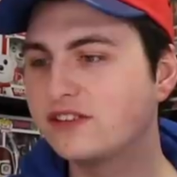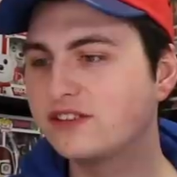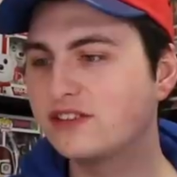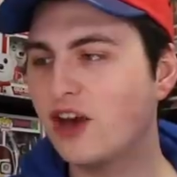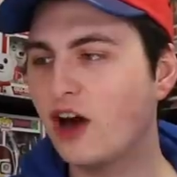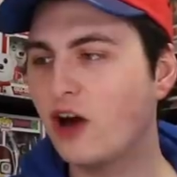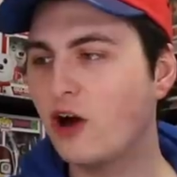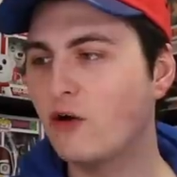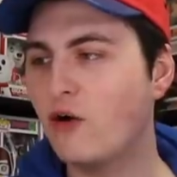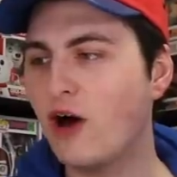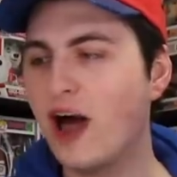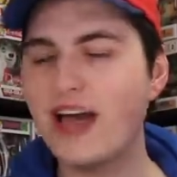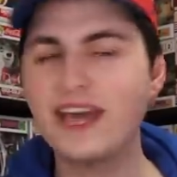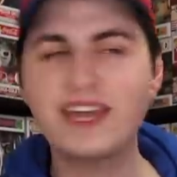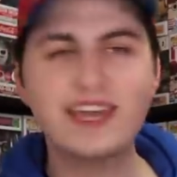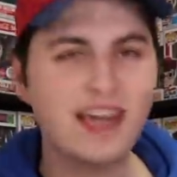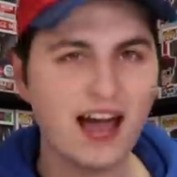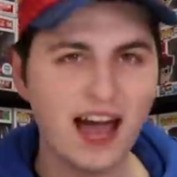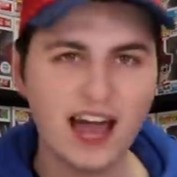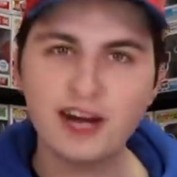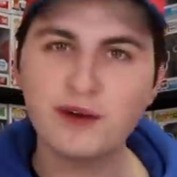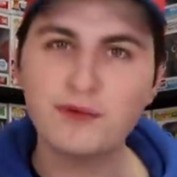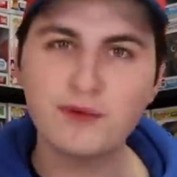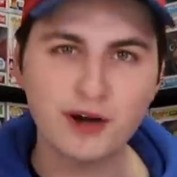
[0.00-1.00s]
so I
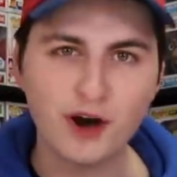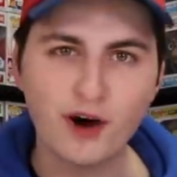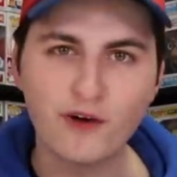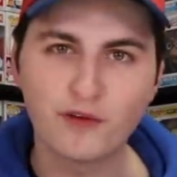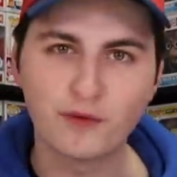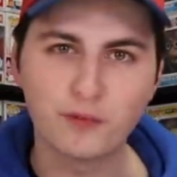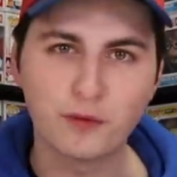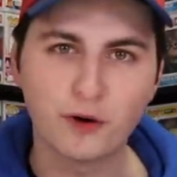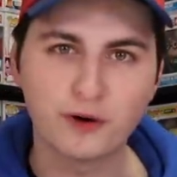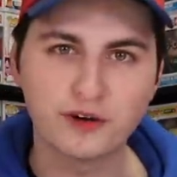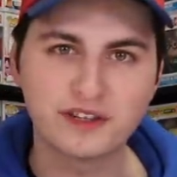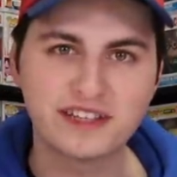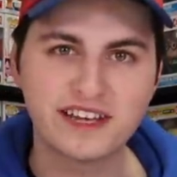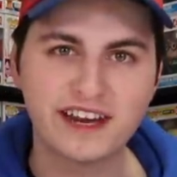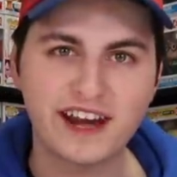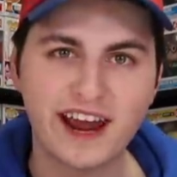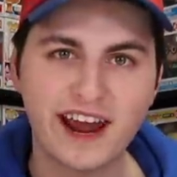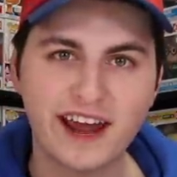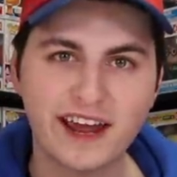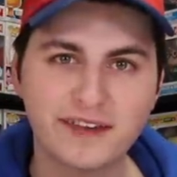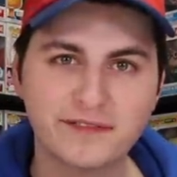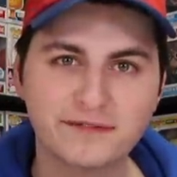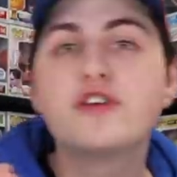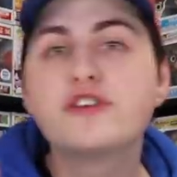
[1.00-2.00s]
kind of went overboard
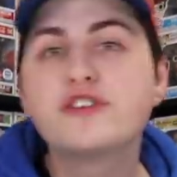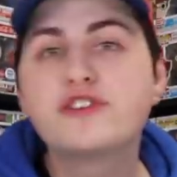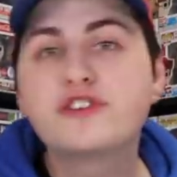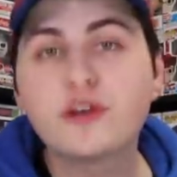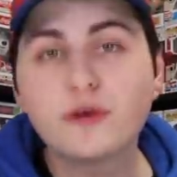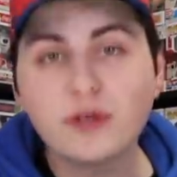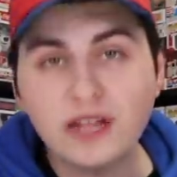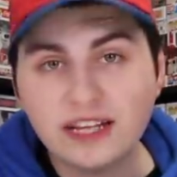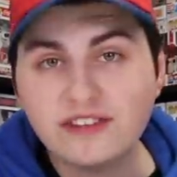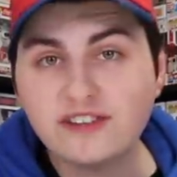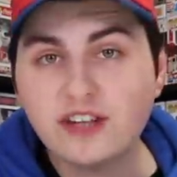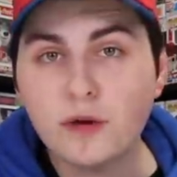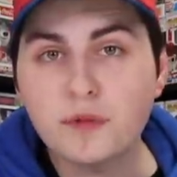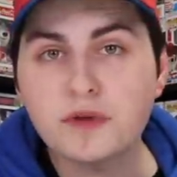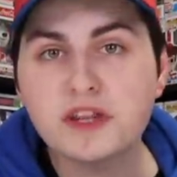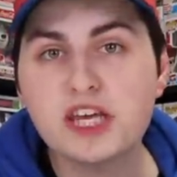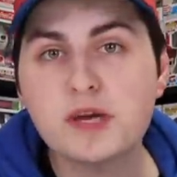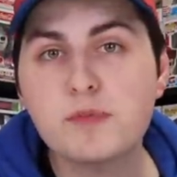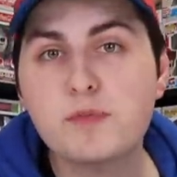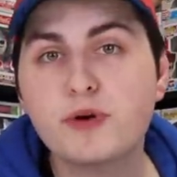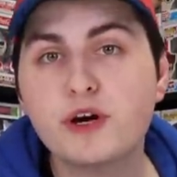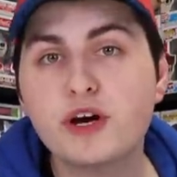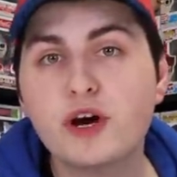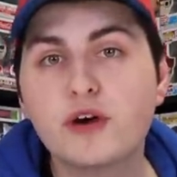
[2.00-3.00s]
today. So let's start with
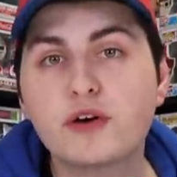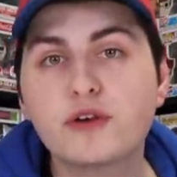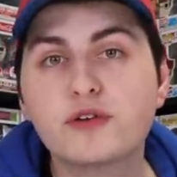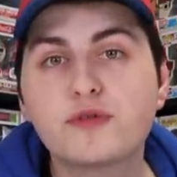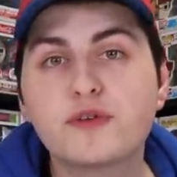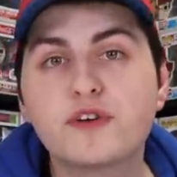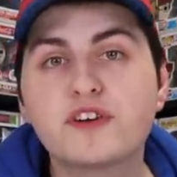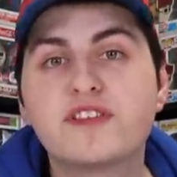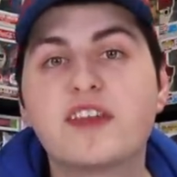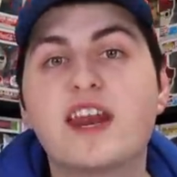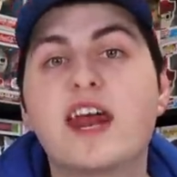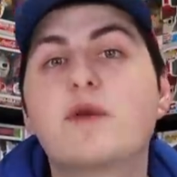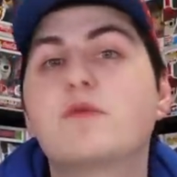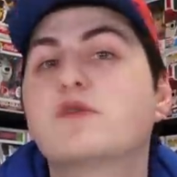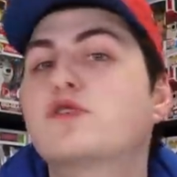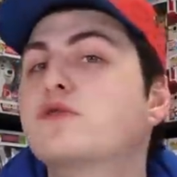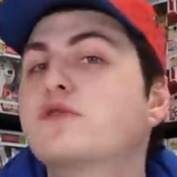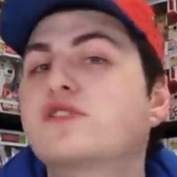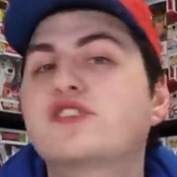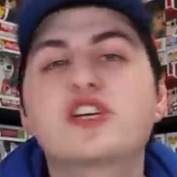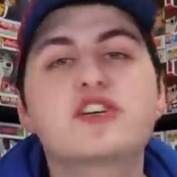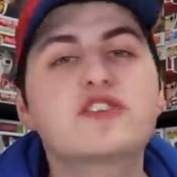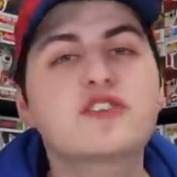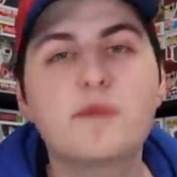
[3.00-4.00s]
the pre-orders for today, which
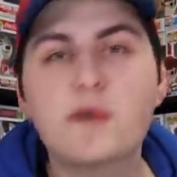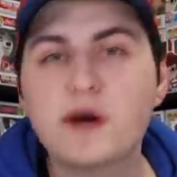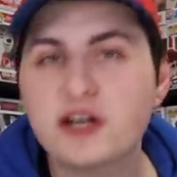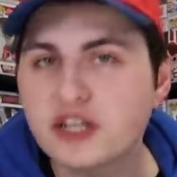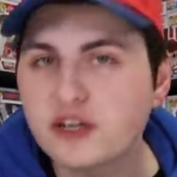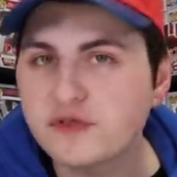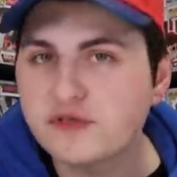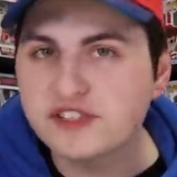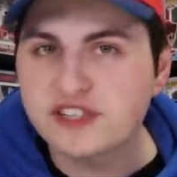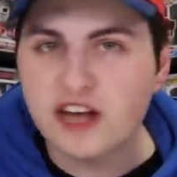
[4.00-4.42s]
was just a bunch of